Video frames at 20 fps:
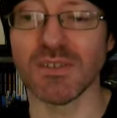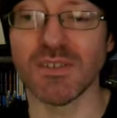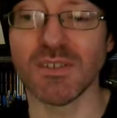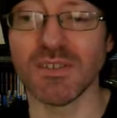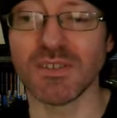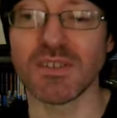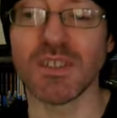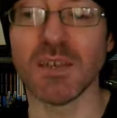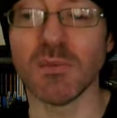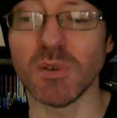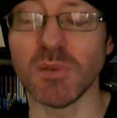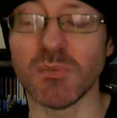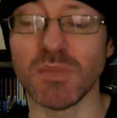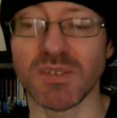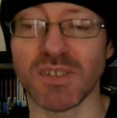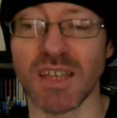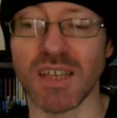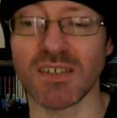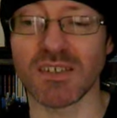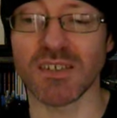this demon
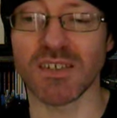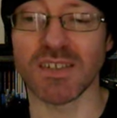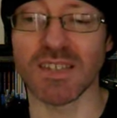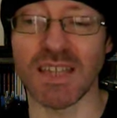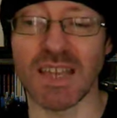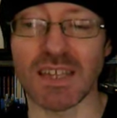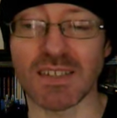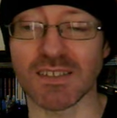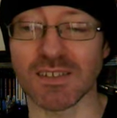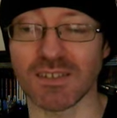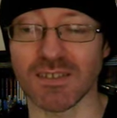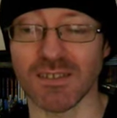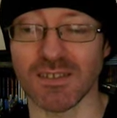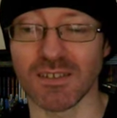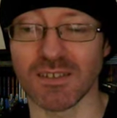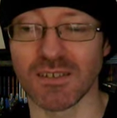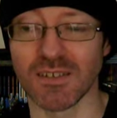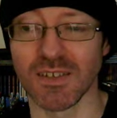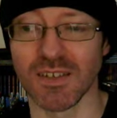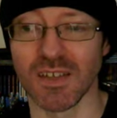possession in The
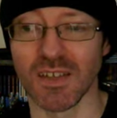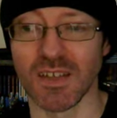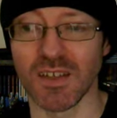Exorcist,